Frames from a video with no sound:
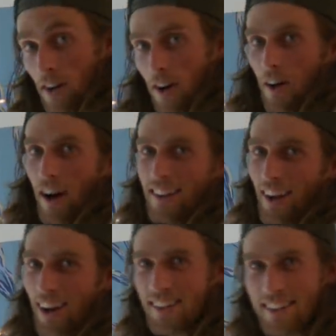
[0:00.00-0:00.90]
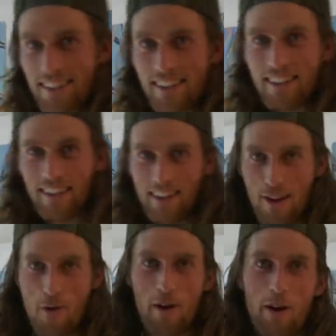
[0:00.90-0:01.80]
Oh, hi there.
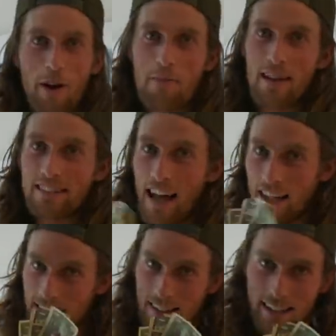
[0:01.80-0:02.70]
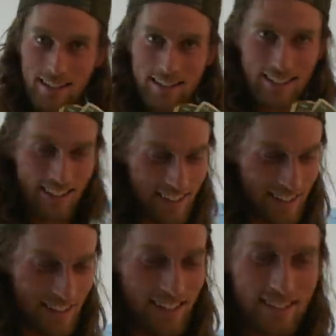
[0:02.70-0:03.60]
You wanna know how to make stacks like this?
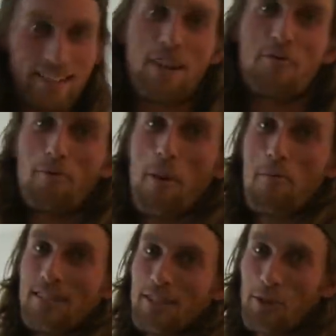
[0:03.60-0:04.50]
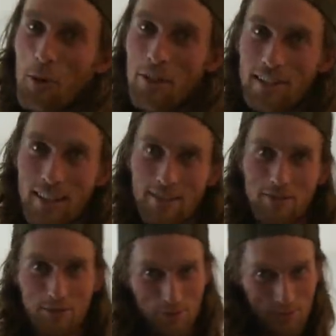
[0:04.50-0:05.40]
Sign up for my business course on
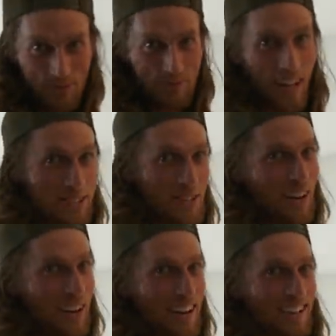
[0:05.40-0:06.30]
Patreon.